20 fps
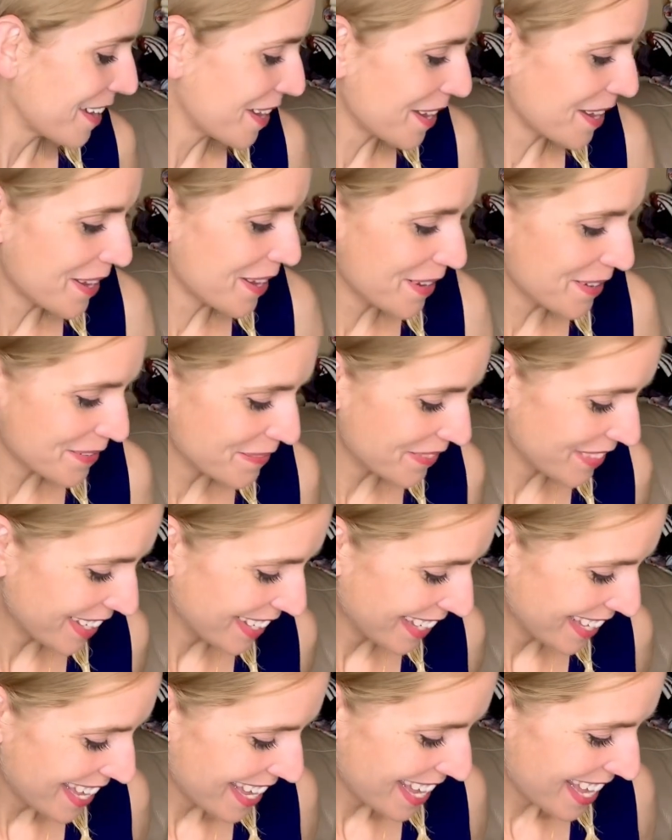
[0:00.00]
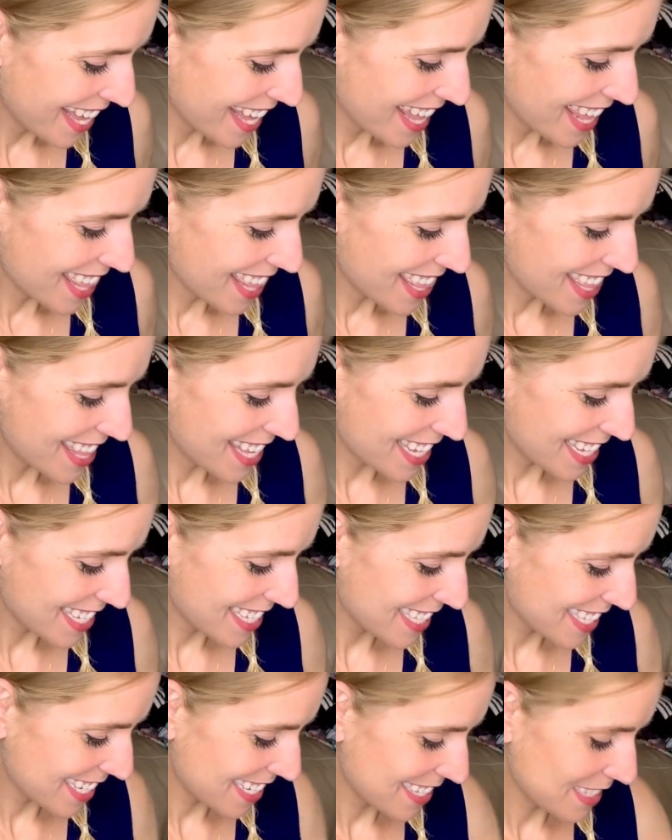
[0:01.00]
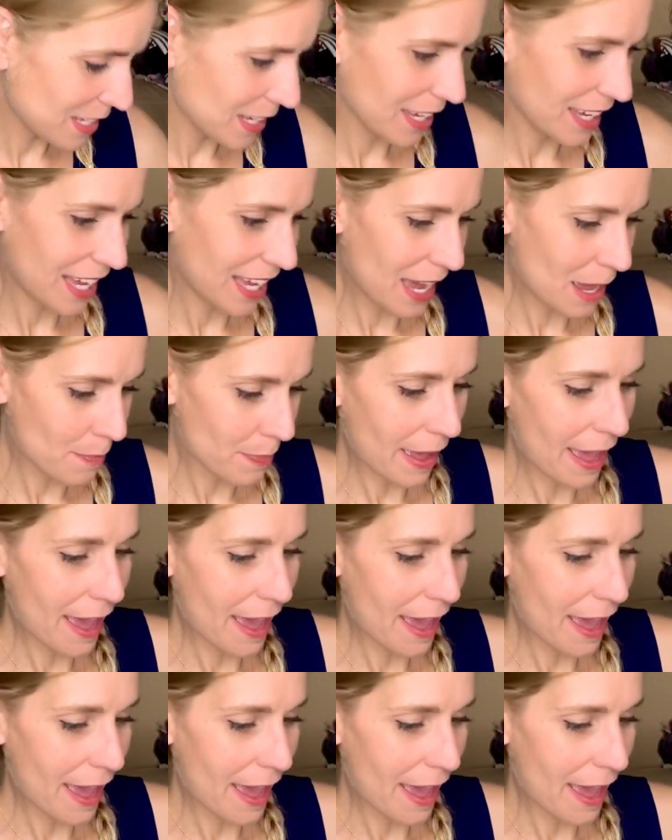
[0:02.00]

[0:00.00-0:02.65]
um, this is a Gap